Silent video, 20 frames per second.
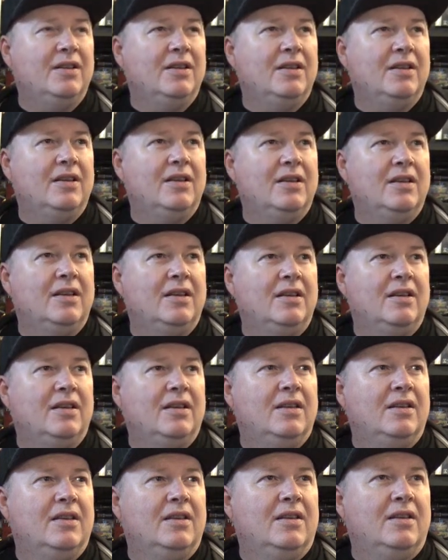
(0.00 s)

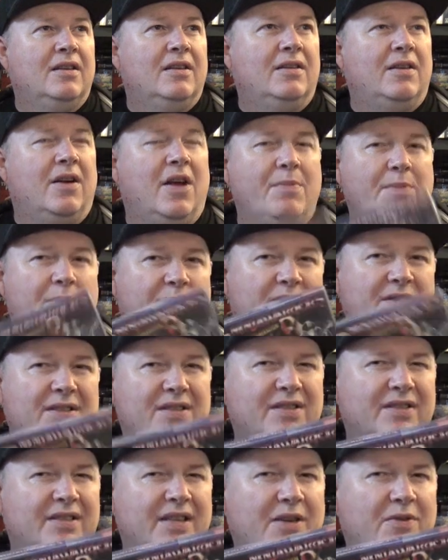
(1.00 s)
I can't remember if this
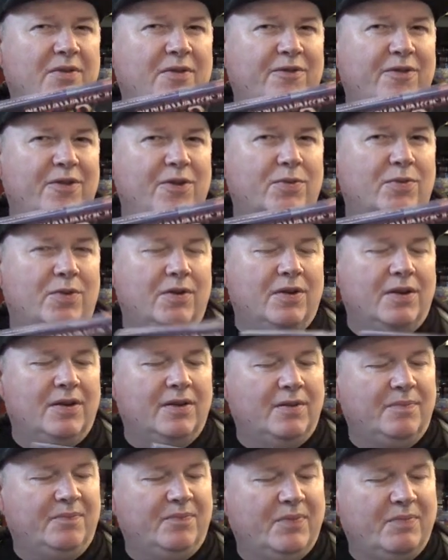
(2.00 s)
is the second or third one,
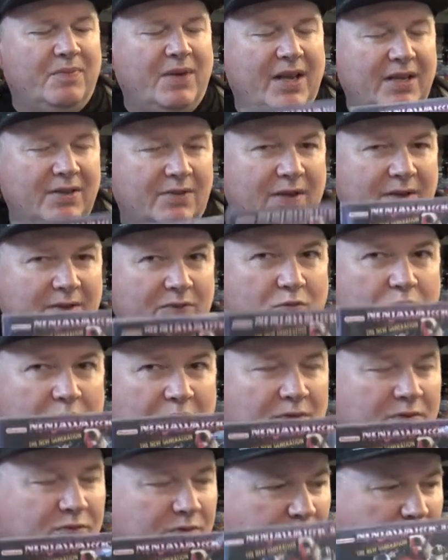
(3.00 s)
but it's
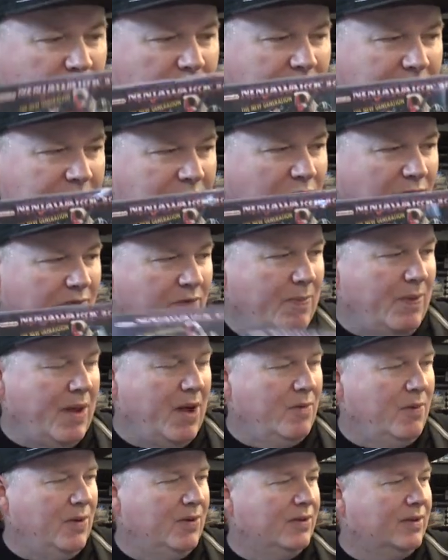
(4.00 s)
one of the
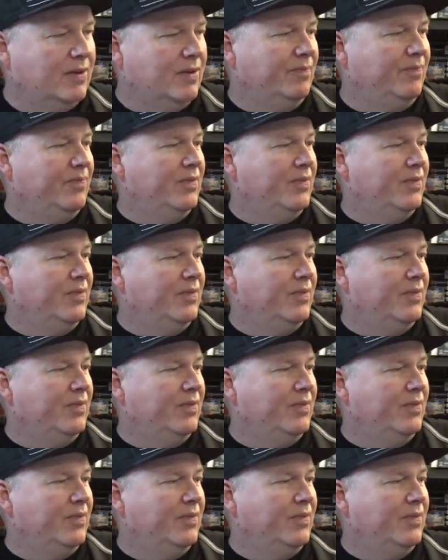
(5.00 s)
better ones.